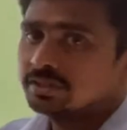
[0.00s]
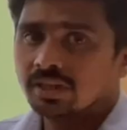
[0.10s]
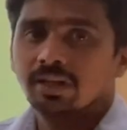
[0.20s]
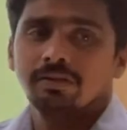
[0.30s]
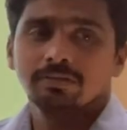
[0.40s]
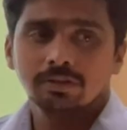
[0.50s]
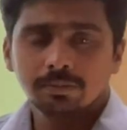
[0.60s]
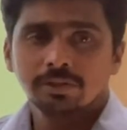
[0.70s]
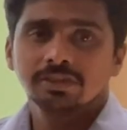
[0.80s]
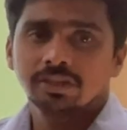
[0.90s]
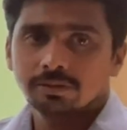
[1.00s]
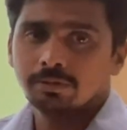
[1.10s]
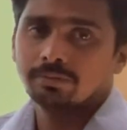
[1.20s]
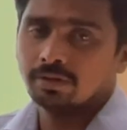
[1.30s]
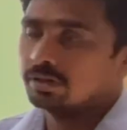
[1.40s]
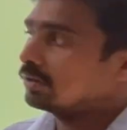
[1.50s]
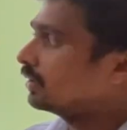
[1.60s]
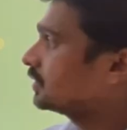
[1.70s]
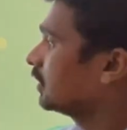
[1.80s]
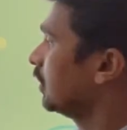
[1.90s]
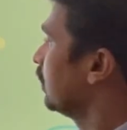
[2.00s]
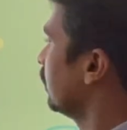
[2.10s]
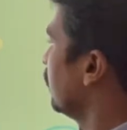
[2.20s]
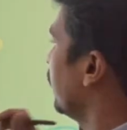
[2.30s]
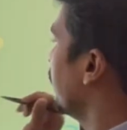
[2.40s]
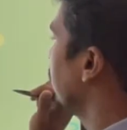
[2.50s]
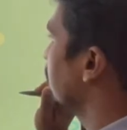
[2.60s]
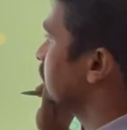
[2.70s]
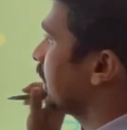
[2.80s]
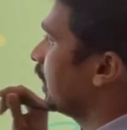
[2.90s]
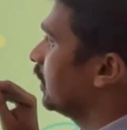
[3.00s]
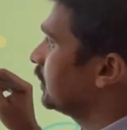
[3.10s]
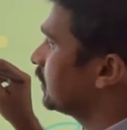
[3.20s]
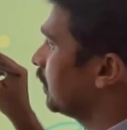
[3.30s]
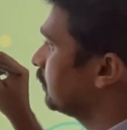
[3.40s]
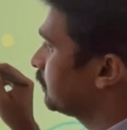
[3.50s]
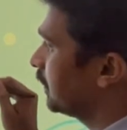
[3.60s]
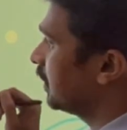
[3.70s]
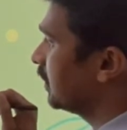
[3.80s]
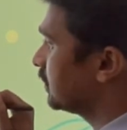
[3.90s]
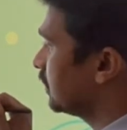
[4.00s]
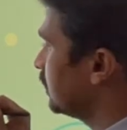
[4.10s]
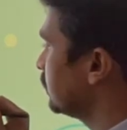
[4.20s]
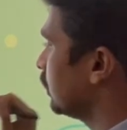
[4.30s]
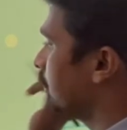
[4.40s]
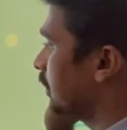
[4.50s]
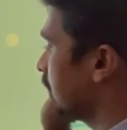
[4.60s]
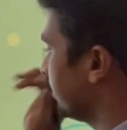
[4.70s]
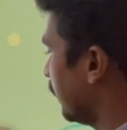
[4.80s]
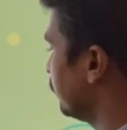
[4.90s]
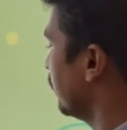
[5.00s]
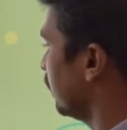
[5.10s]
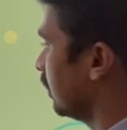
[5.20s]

are given from the percentage profit and loss. And the second is time and speed and distance, geometry family.